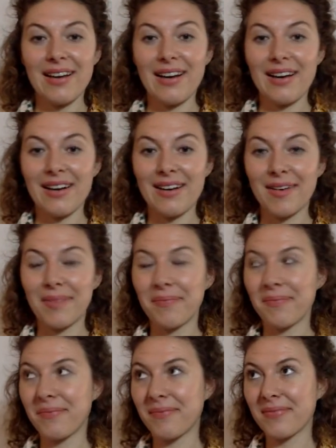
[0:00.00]

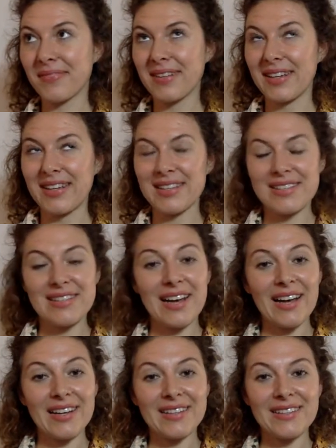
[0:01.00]

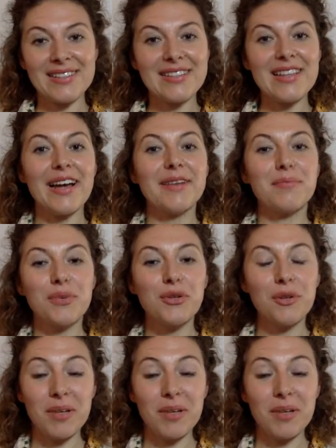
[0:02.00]
that beauty,